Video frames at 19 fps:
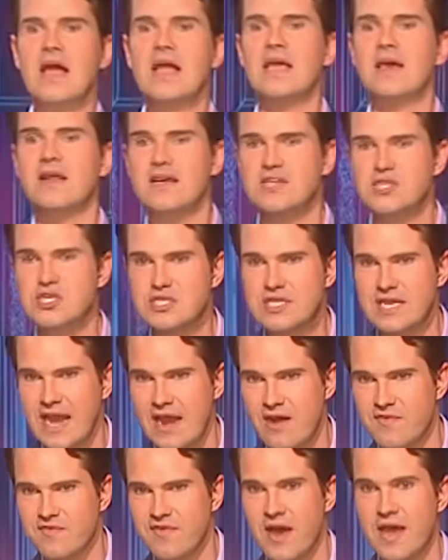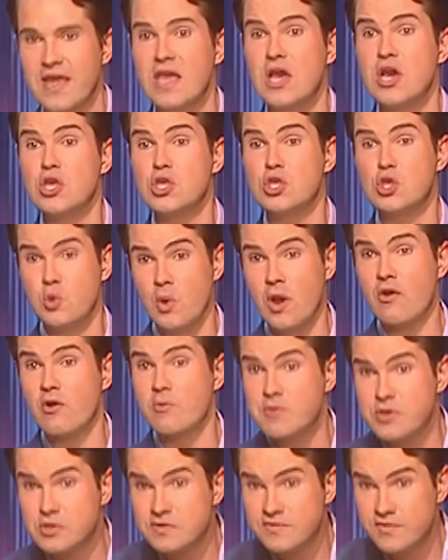Can I just clarify? You are a
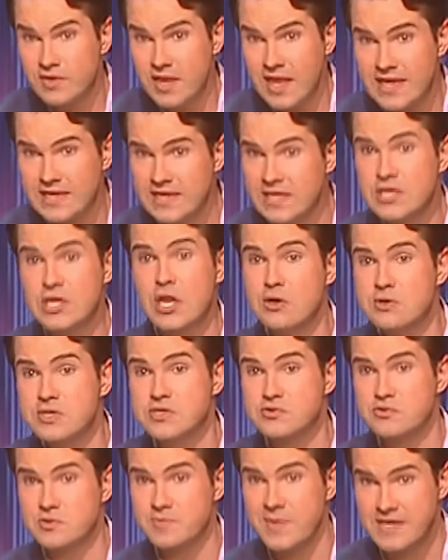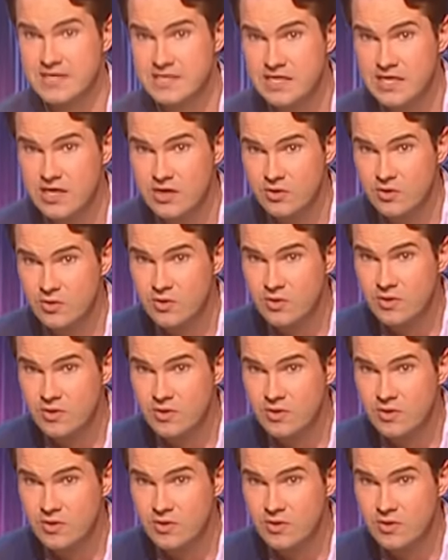beautiful lady, no disrespect to you.